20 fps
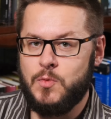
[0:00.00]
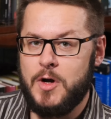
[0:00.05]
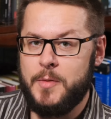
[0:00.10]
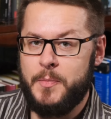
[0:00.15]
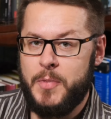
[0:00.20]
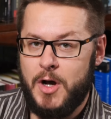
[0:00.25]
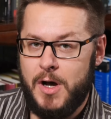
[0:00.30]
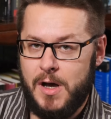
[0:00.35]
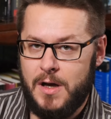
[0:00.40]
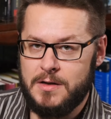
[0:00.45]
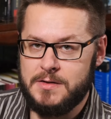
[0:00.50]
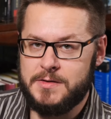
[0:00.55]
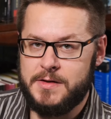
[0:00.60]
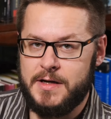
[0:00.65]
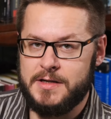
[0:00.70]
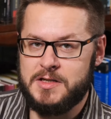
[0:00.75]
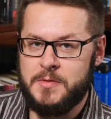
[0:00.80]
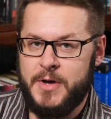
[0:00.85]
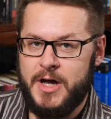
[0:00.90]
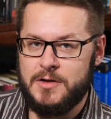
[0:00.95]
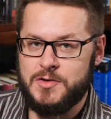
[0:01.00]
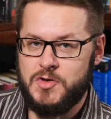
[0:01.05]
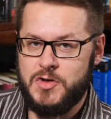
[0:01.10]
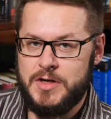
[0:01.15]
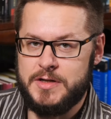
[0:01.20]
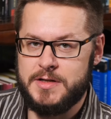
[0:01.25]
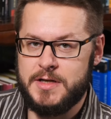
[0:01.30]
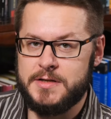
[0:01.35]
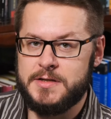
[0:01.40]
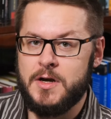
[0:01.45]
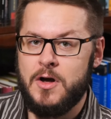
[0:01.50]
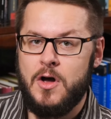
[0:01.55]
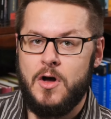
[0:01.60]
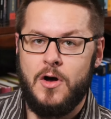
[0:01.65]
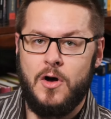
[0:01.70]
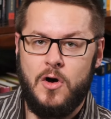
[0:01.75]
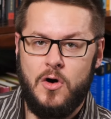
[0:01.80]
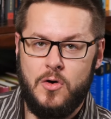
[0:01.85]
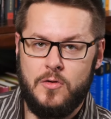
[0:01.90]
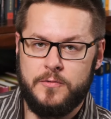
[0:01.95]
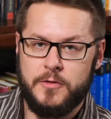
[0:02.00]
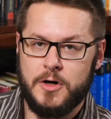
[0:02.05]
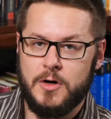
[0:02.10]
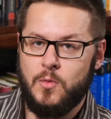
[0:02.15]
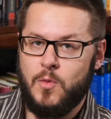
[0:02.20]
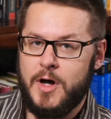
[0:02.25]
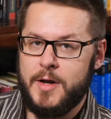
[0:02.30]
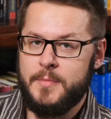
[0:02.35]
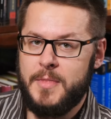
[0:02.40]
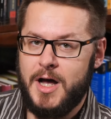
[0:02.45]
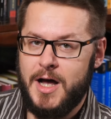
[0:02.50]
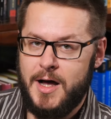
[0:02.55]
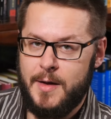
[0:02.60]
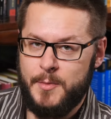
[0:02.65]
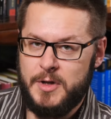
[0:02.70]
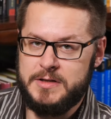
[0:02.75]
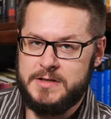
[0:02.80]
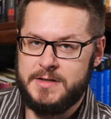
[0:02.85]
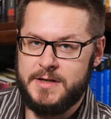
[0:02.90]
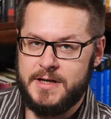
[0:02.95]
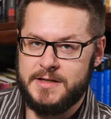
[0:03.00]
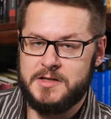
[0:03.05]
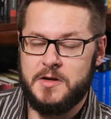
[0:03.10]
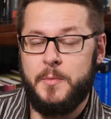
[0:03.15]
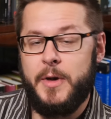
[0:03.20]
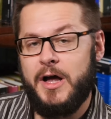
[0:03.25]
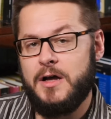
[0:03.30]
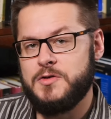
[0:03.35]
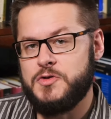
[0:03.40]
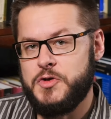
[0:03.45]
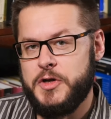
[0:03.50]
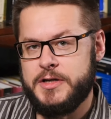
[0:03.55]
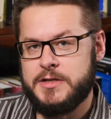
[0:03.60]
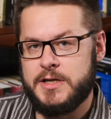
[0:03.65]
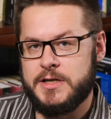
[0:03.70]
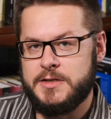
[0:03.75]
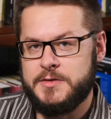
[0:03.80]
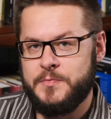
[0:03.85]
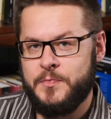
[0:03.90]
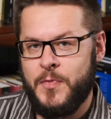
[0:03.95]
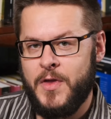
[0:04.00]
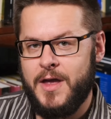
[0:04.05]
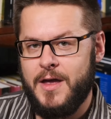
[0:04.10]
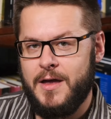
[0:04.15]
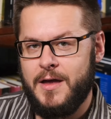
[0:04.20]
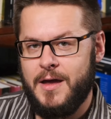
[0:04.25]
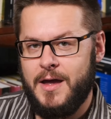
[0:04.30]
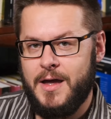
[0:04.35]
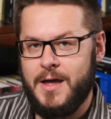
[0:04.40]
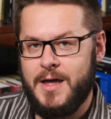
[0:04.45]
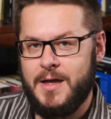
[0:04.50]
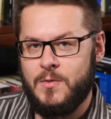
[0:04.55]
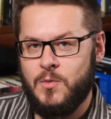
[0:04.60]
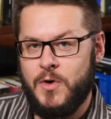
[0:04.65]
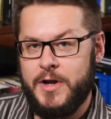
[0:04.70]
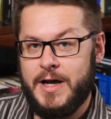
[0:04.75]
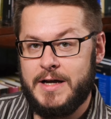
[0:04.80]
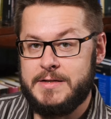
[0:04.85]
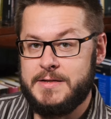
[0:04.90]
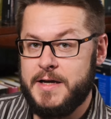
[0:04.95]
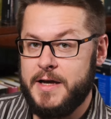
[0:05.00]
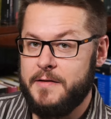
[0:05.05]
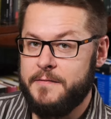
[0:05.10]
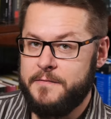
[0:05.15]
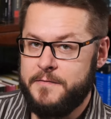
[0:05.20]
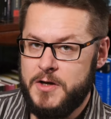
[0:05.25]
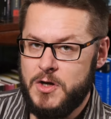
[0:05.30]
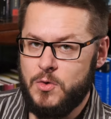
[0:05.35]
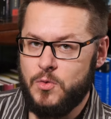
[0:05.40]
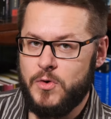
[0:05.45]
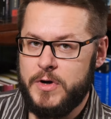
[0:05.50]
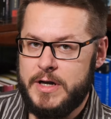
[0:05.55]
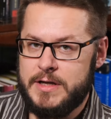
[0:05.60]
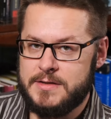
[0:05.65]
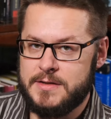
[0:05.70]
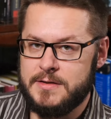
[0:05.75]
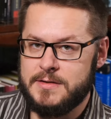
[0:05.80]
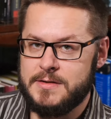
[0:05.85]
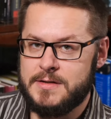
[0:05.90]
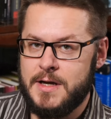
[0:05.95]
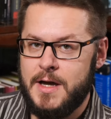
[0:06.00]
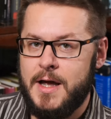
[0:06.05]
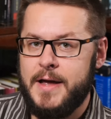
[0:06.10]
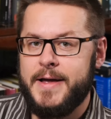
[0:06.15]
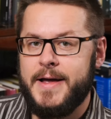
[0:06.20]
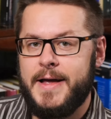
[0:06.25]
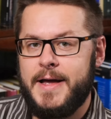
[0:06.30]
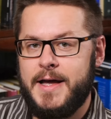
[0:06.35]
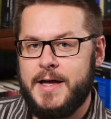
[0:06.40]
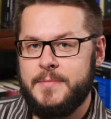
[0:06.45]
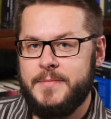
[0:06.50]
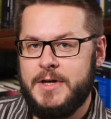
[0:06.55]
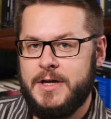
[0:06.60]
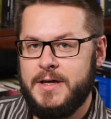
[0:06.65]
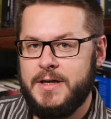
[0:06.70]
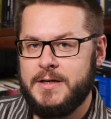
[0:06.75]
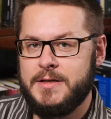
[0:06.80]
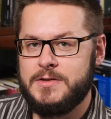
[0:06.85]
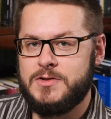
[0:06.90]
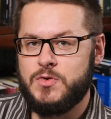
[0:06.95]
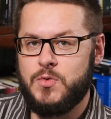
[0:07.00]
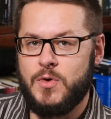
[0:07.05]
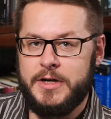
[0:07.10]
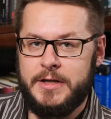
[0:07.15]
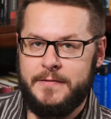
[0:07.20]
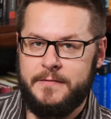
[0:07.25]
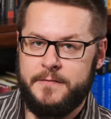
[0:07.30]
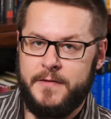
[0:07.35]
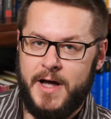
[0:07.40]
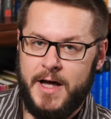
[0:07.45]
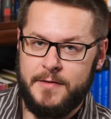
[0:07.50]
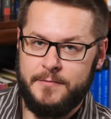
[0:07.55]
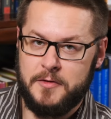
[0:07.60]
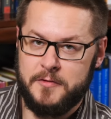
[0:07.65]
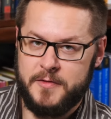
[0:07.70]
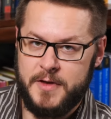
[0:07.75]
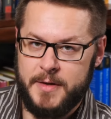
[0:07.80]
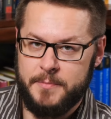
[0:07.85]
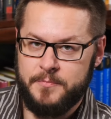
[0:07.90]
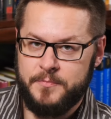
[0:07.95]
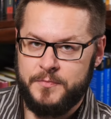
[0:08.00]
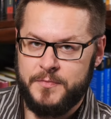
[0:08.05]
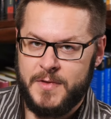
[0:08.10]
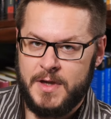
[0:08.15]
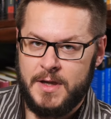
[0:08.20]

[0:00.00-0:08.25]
what Paul says about Jesus over what Muhammad says about Jesus. And when I say a few reasons, I mean twenty-five of them.